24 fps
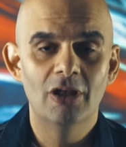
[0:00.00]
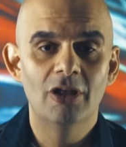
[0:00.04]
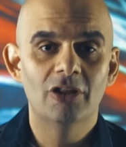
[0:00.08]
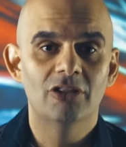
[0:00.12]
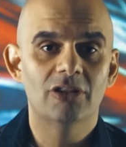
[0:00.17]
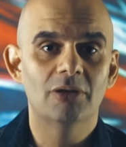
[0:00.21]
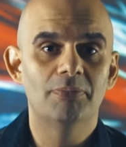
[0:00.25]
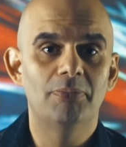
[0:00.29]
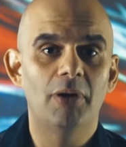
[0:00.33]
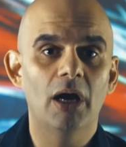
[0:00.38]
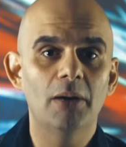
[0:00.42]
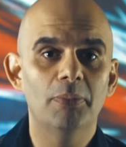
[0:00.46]

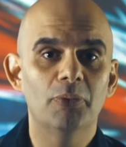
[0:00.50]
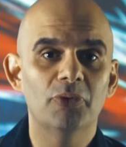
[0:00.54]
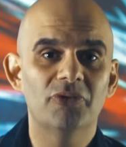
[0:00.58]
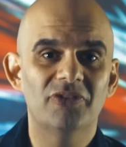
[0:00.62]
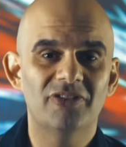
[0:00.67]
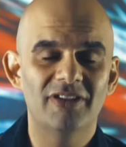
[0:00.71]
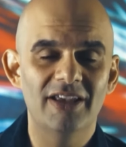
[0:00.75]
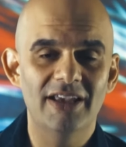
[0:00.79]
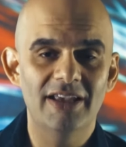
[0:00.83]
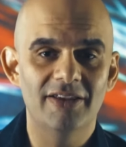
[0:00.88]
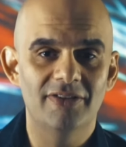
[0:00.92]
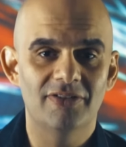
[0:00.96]
The Bible
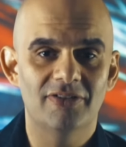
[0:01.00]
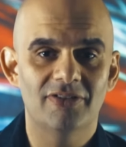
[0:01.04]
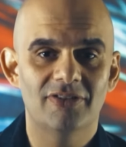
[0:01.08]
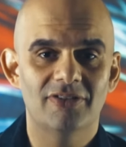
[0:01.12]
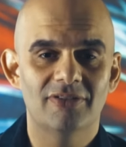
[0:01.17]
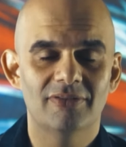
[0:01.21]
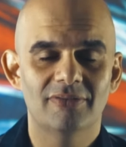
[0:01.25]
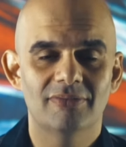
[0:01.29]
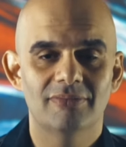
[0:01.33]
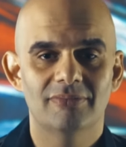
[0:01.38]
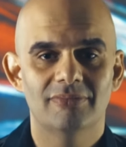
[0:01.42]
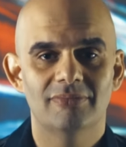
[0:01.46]
says
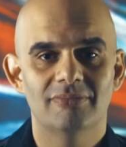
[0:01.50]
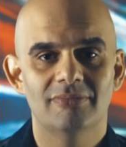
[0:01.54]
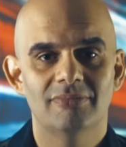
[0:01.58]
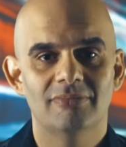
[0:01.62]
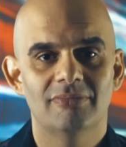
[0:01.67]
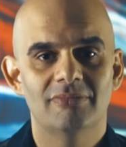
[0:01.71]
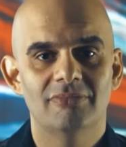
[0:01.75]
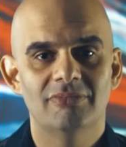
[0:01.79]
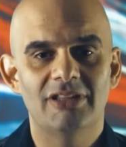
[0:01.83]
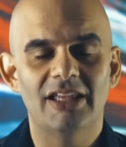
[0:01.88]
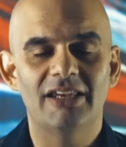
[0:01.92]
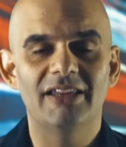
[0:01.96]

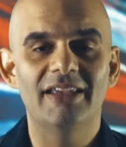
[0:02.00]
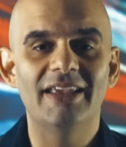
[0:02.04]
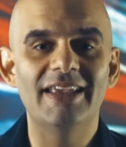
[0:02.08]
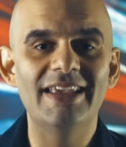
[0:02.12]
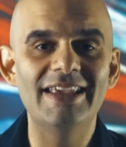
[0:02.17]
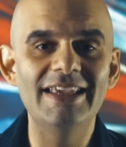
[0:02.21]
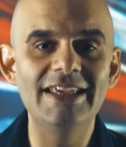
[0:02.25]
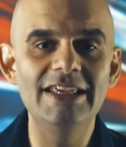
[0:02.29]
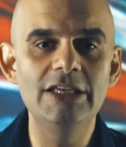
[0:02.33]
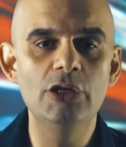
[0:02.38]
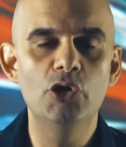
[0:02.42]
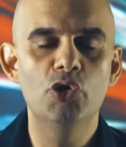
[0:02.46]
that
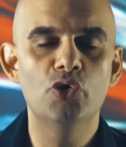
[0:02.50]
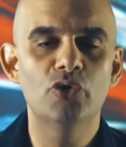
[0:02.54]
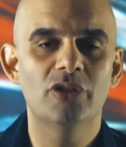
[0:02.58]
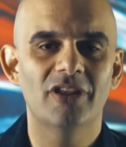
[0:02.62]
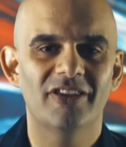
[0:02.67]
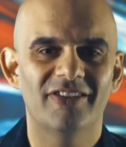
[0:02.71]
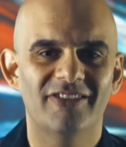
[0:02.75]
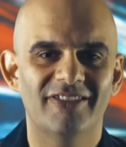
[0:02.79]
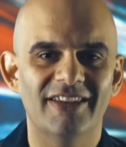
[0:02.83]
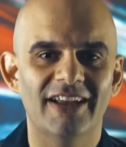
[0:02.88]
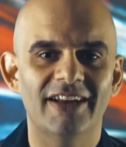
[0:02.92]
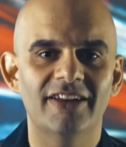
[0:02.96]
he who the
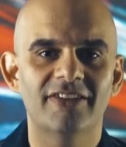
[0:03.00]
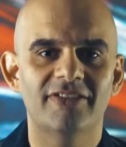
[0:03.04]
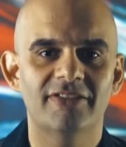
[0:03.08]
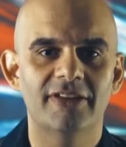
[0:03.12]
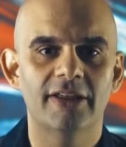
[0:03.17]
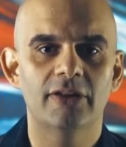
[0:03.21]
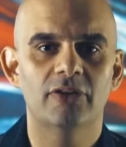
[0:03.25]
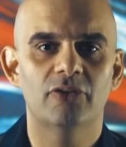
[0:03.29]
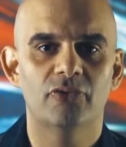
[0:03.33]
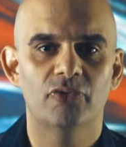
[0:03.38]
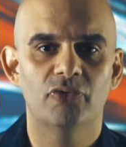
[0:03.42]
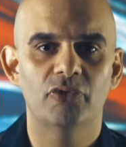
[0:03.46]
Son
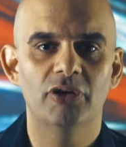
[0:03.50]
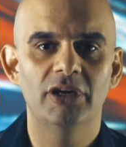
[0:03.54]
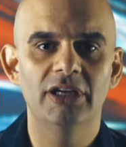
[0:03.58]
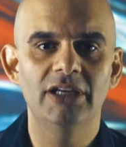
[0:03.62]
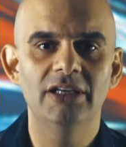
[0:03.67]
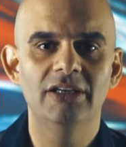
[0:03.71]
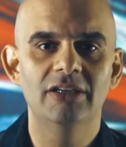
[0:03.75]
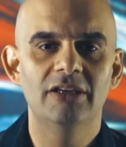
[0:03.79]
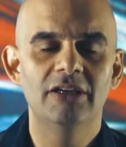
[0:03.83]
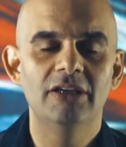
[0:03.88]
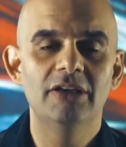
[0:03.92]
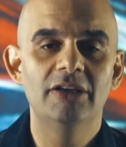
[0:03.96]
sets
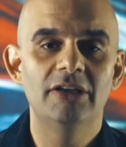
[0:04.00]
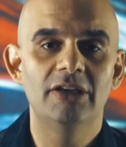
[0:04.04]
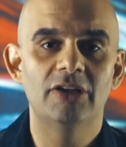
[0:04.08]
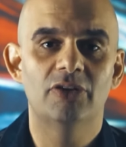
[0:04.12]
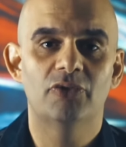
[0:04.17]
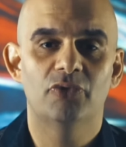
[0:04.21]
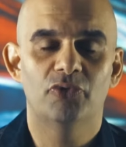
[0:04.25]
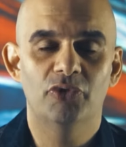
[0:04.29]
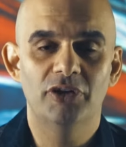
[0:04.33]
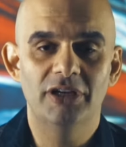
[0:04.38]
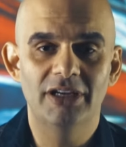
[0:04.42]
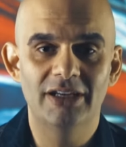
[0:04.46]
free is
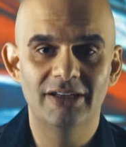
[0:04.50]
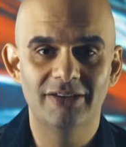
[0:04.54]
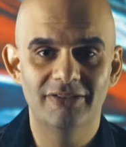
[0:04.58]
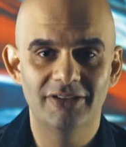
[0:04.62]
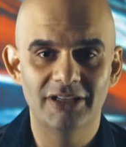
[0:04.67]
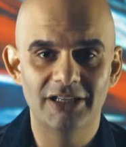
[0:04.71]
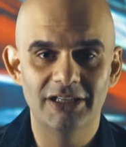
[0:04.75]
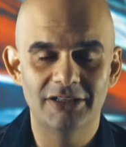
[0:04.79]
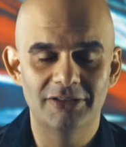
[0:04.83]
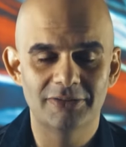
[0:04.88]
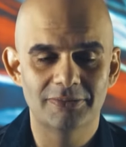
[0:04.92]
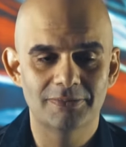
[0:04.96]
free
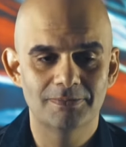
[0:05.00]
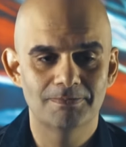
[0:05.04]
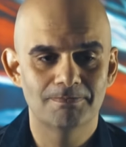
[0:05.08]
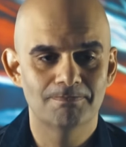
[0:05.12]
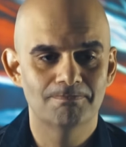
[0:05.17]
indeed,